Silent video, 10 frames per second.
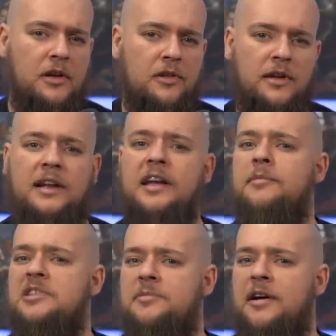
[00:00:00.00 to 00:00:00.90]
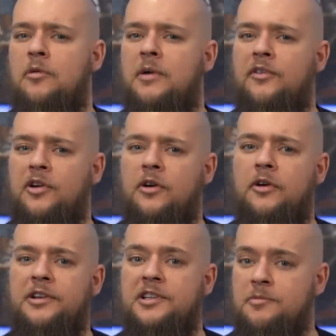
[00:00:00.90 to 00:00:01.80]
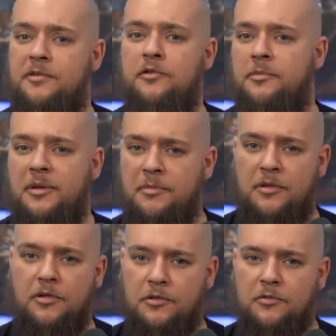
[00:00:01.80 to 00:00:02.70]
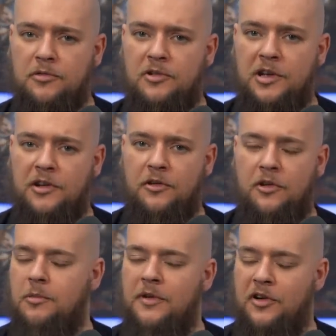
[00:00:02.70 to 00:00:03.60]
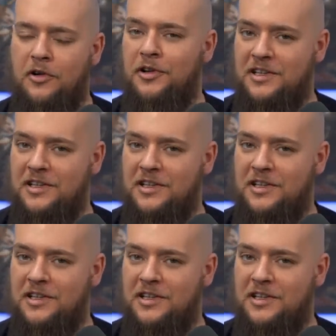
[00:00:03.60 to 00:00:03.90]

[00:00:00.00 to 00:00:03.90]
The claim is about whether God is performing miracles, not whether God